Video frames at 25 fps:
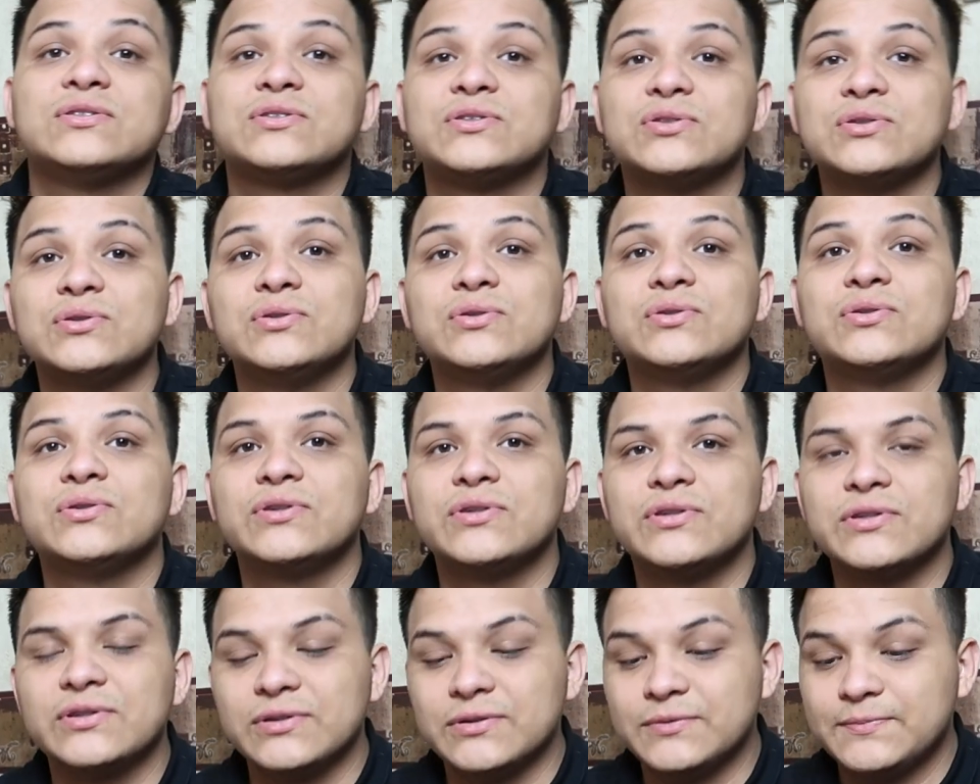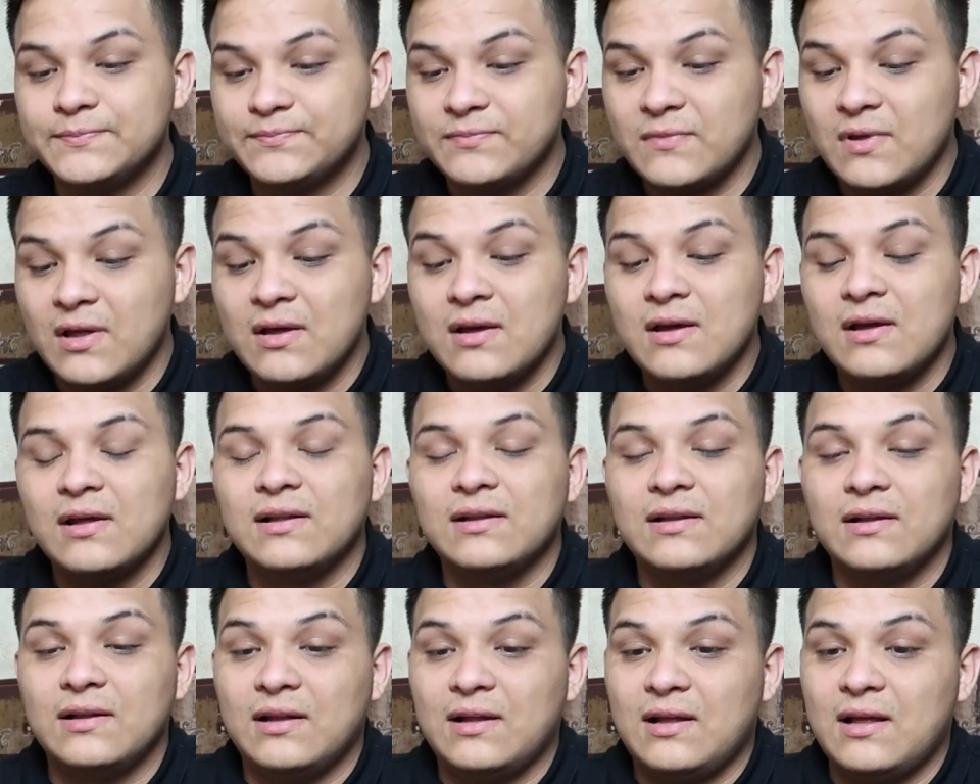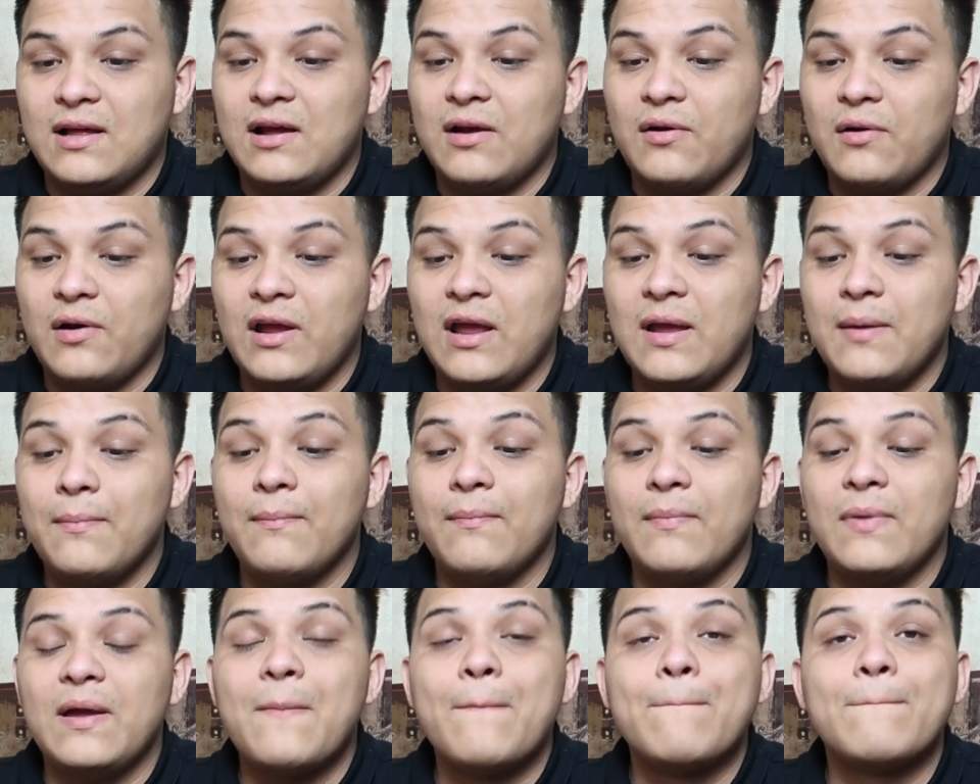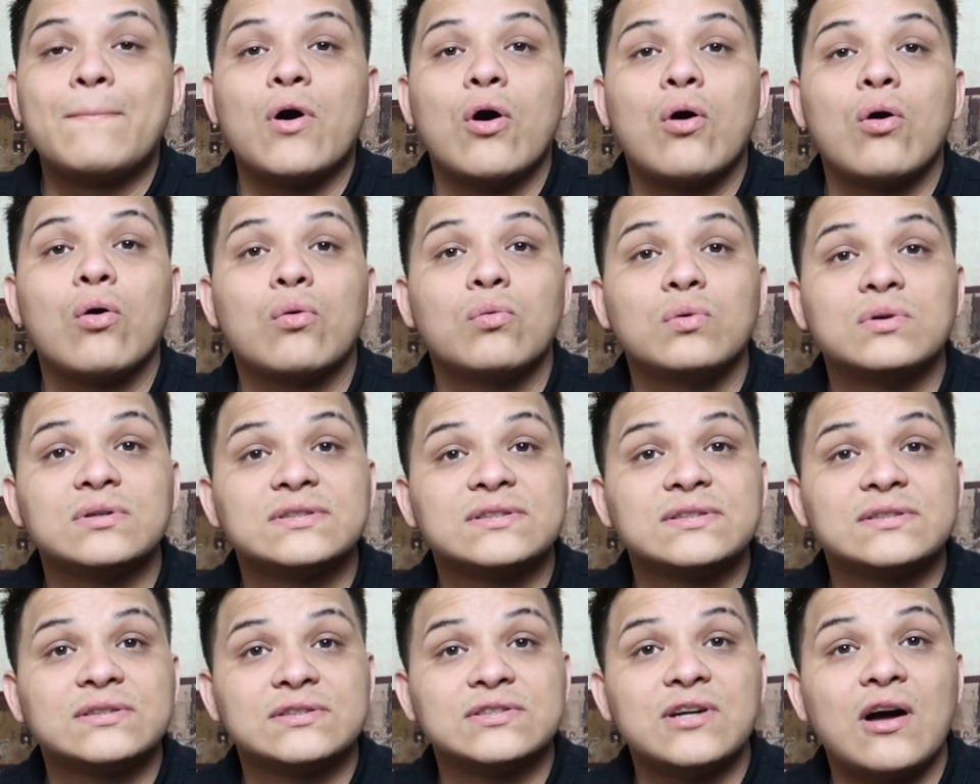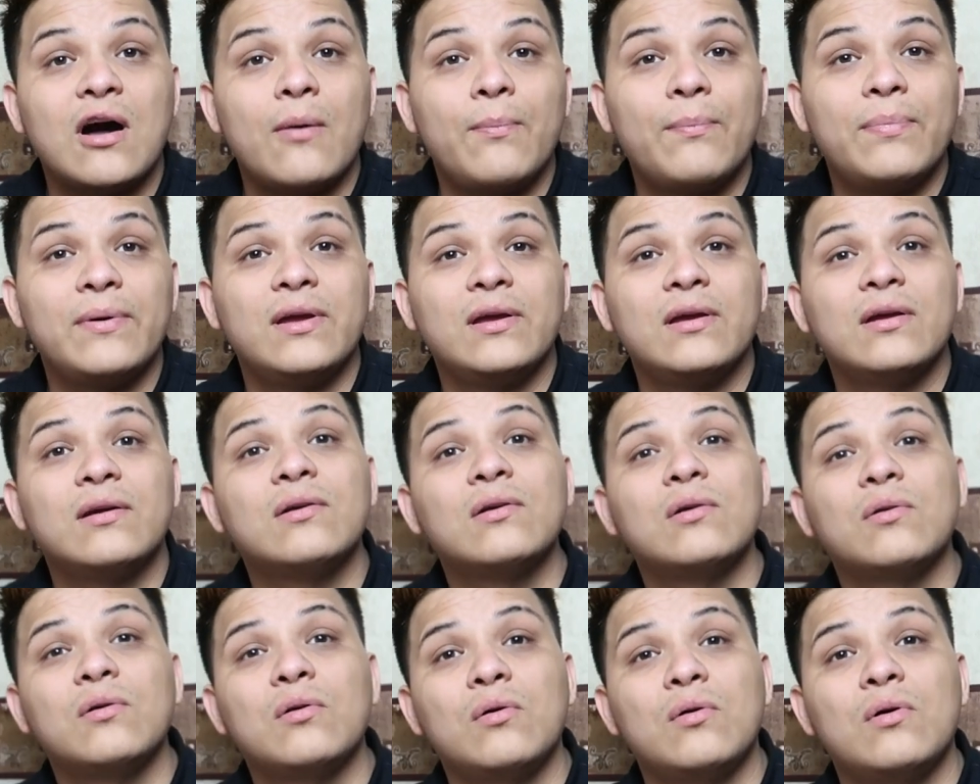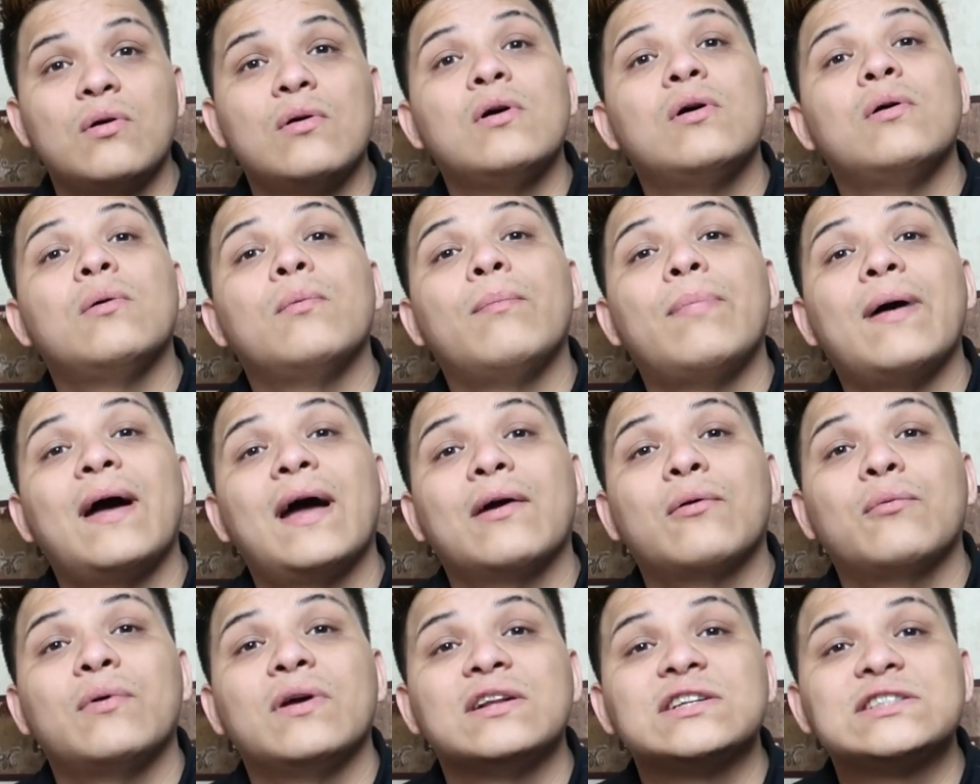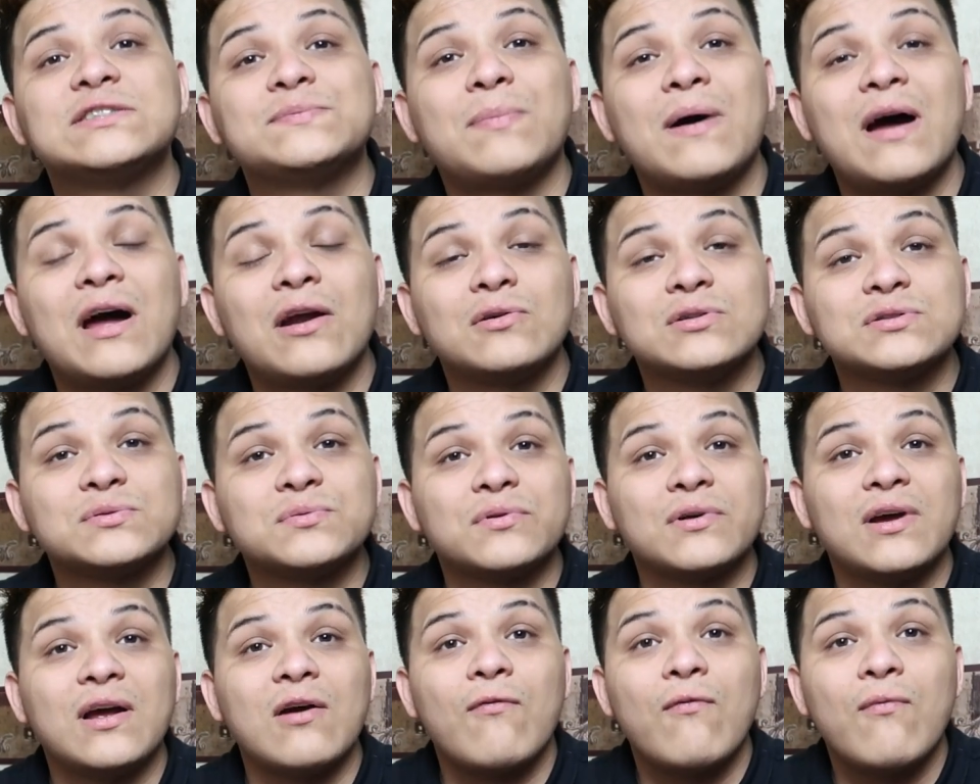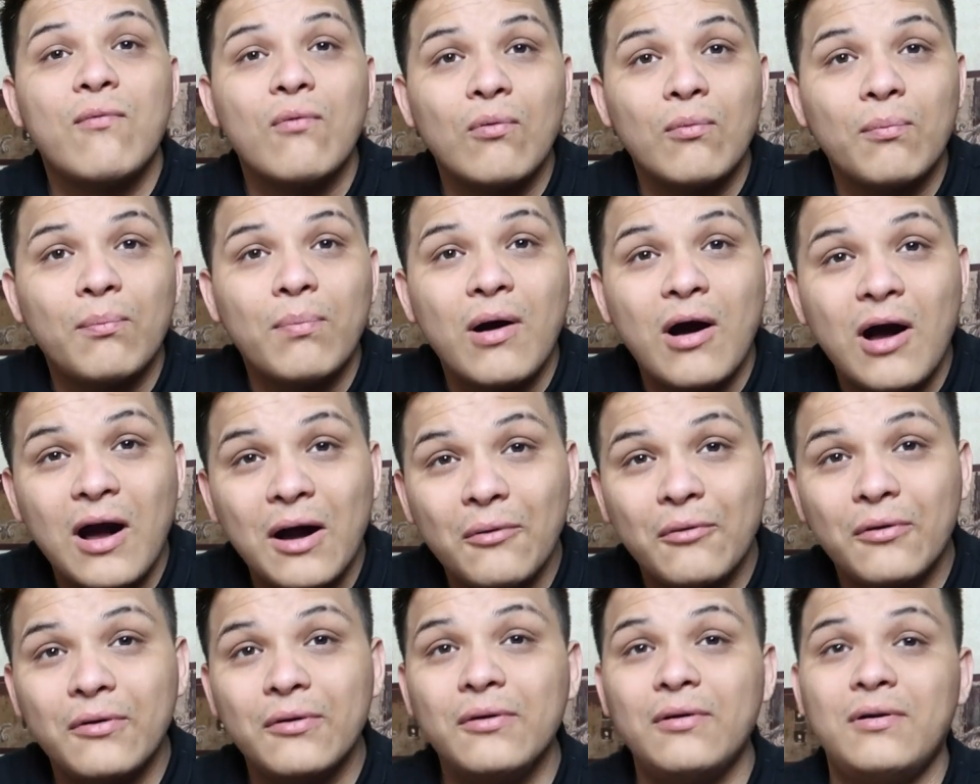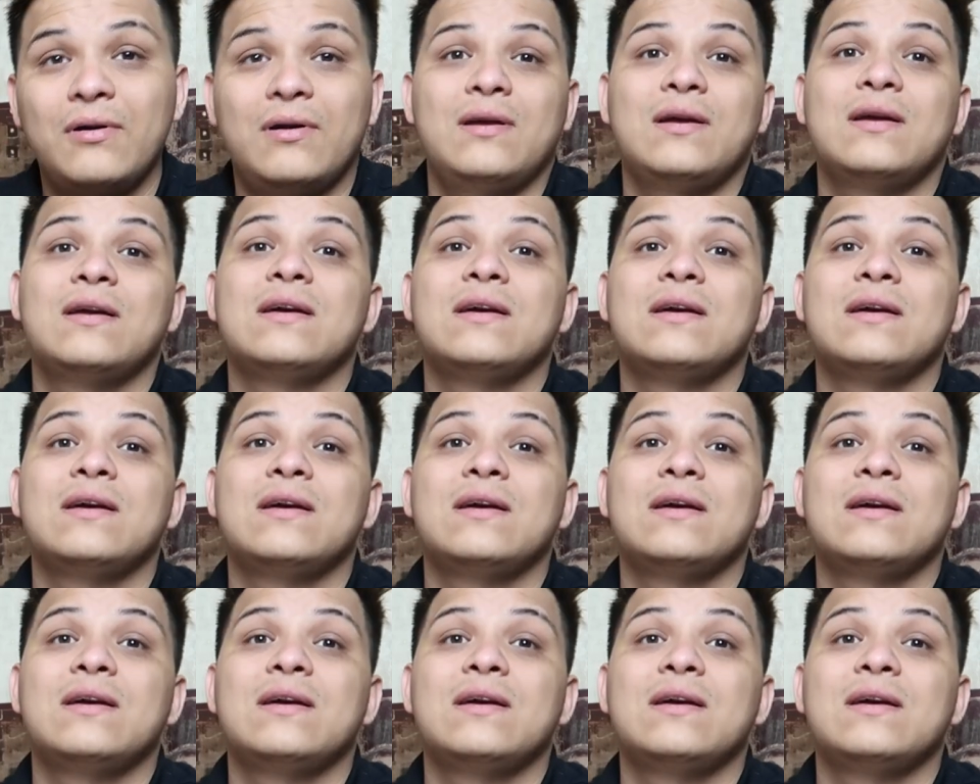Too good. Invoke was topping back when Spirals were at full power.